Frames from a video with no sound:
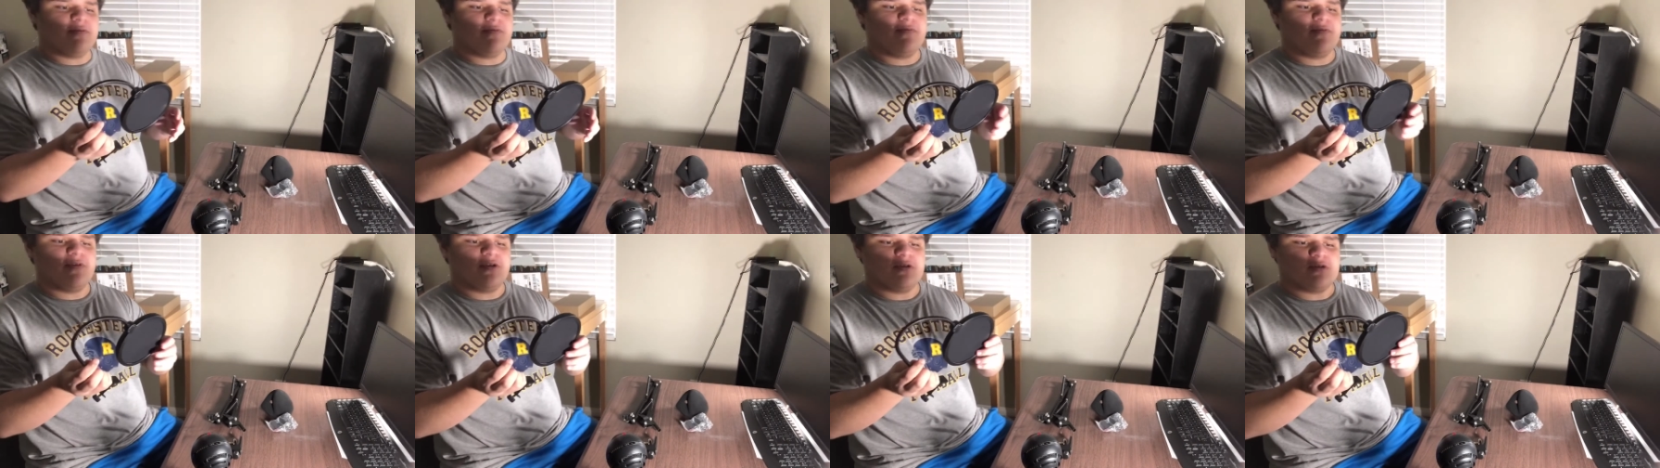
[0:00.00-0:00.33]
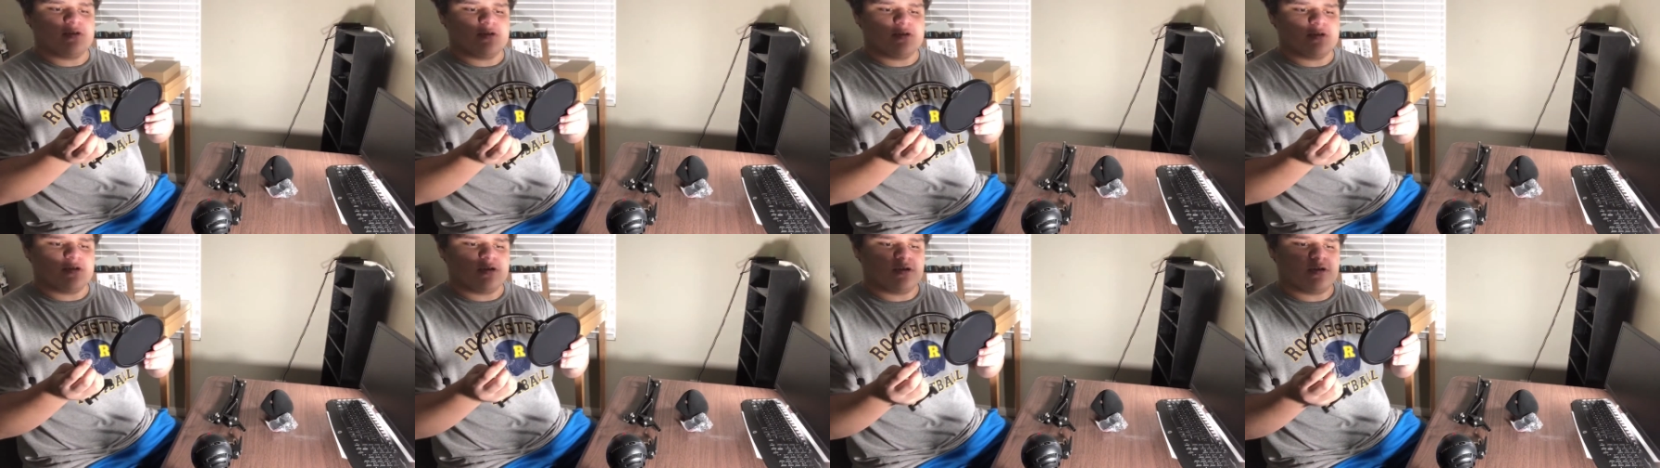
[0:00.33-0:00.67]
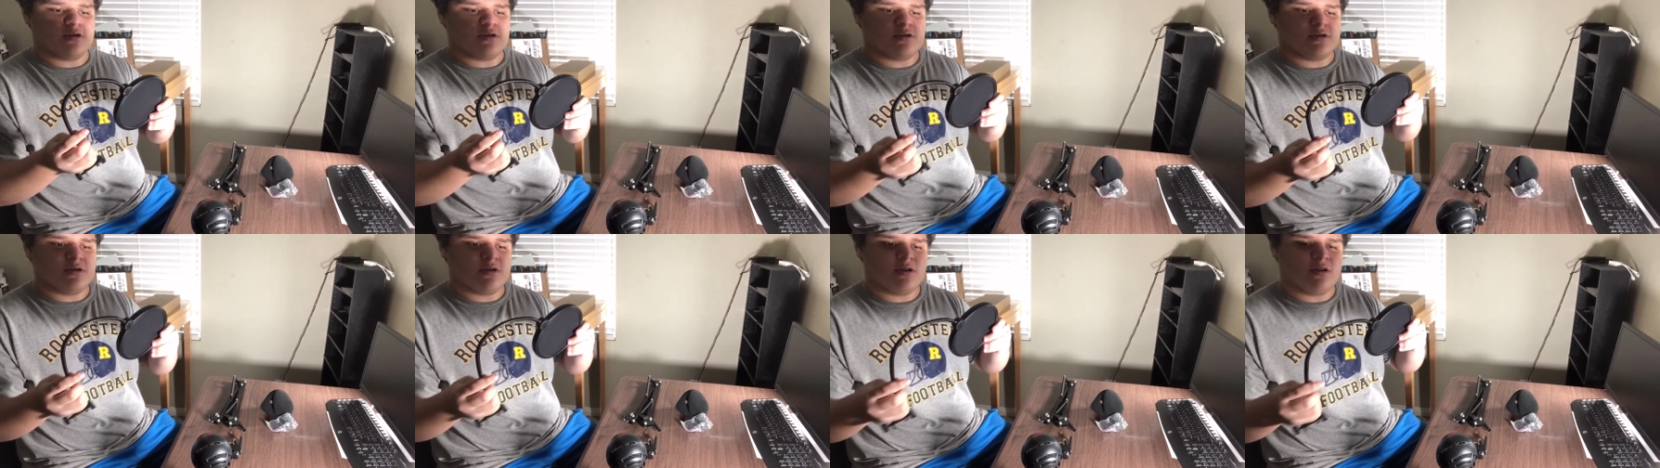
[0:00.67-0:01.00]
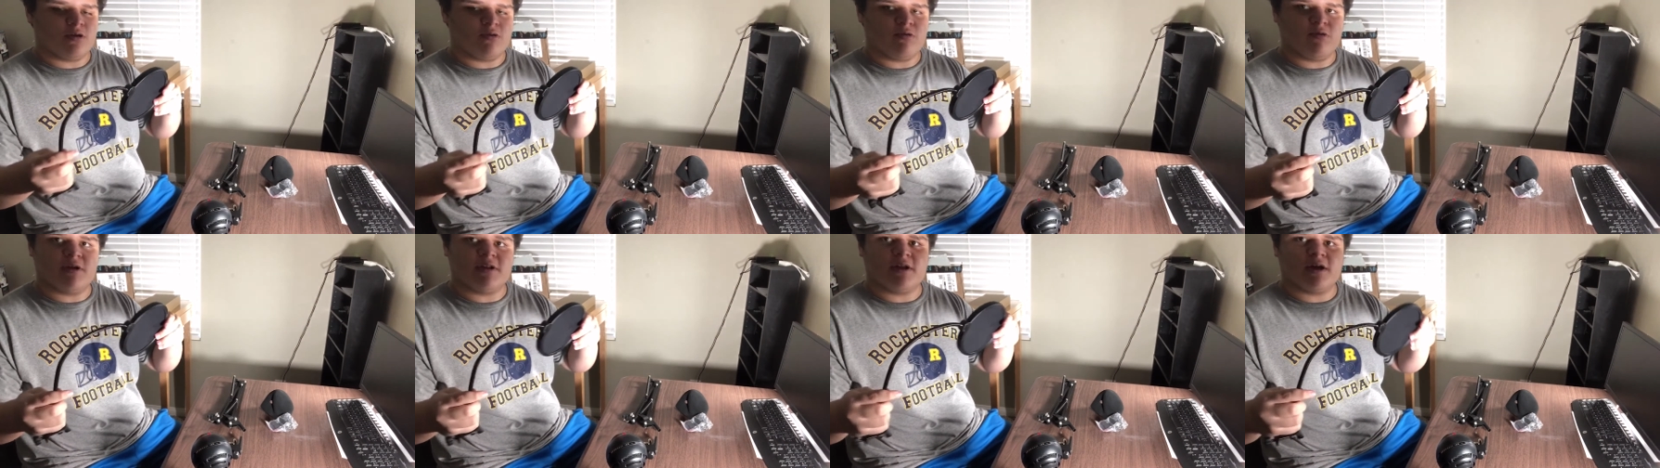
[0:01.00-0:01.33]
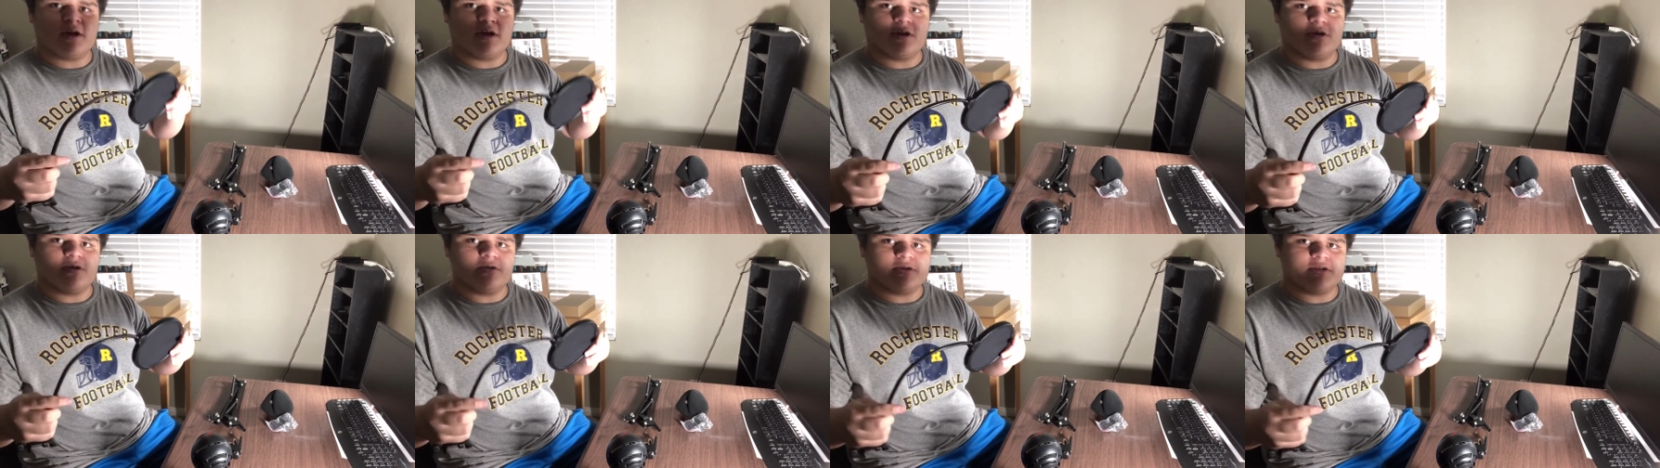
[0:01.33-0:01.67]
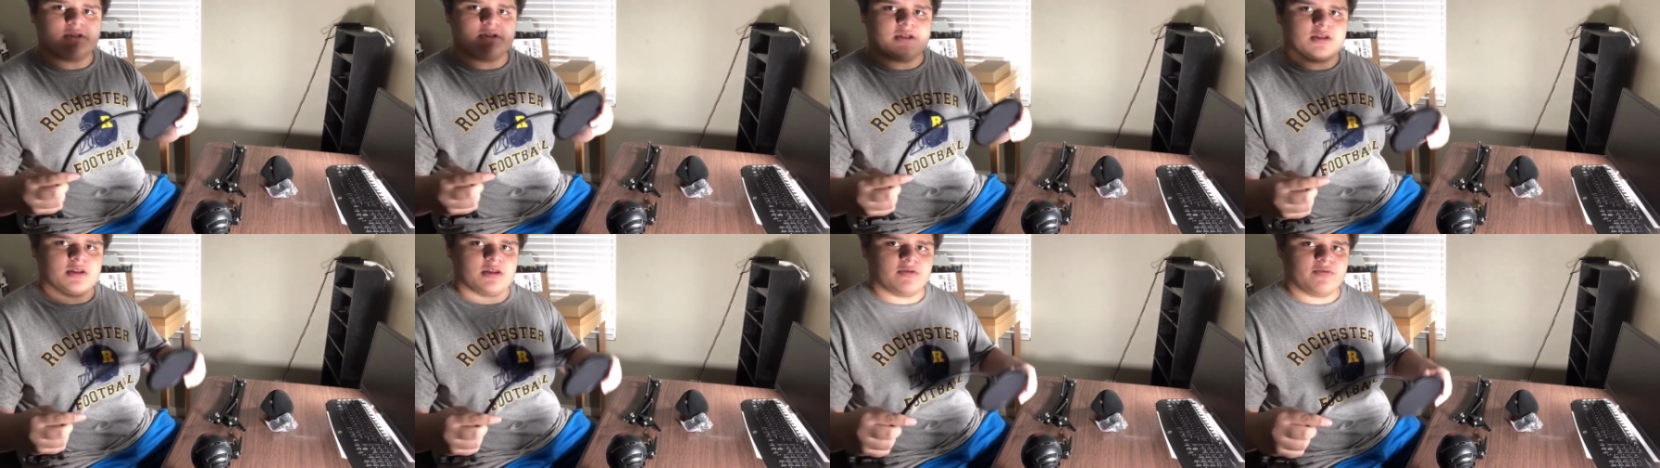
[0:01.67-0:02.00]
filters, the one that goes
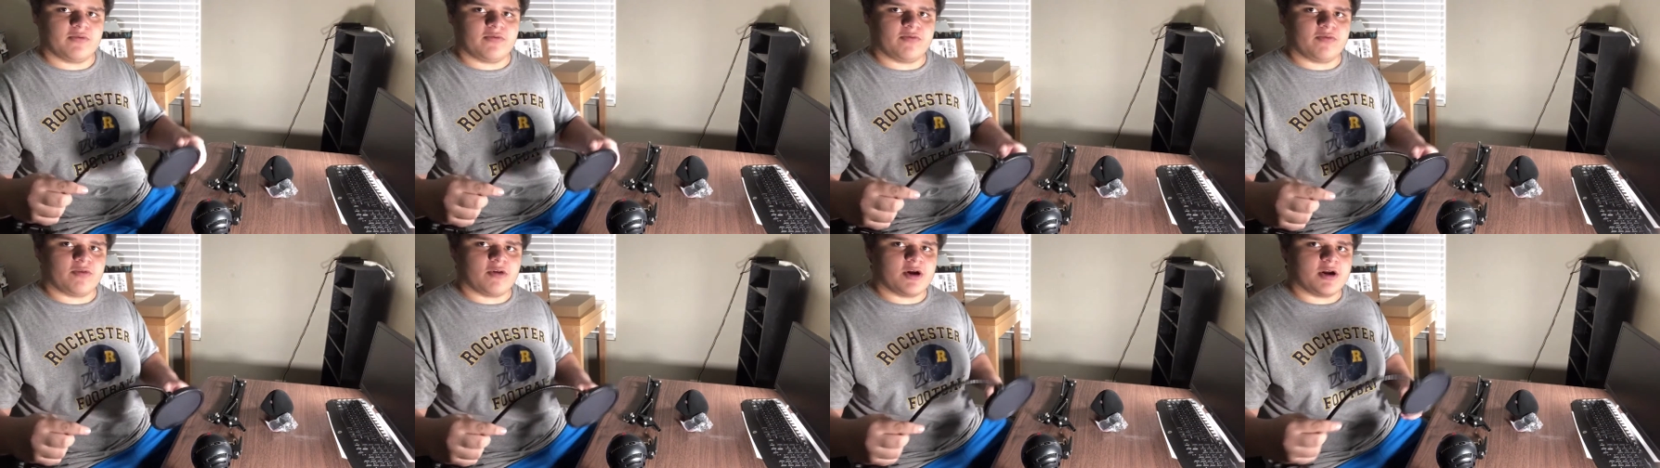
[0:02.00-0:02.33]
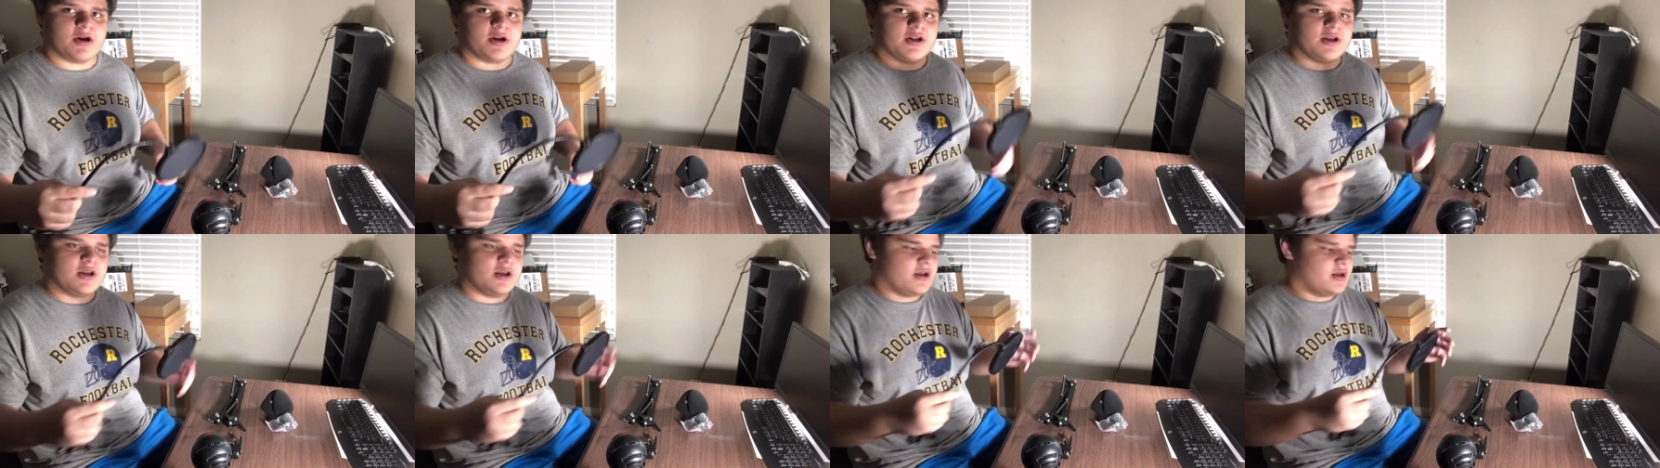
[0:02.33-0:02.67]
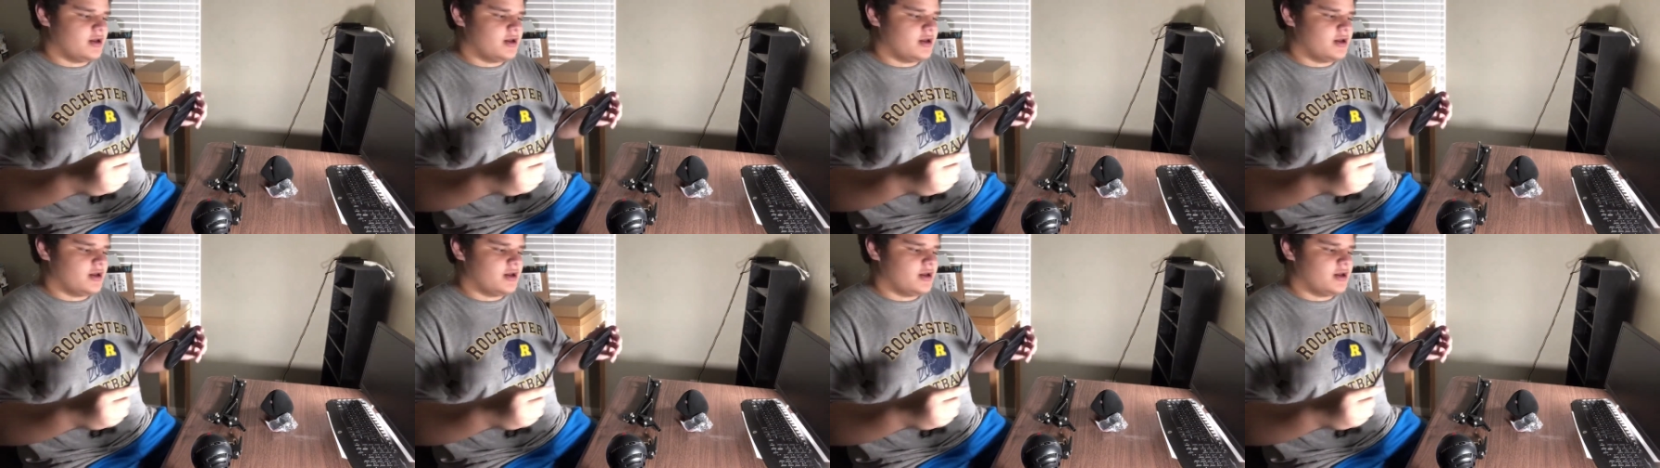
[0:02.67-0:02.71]
in the front.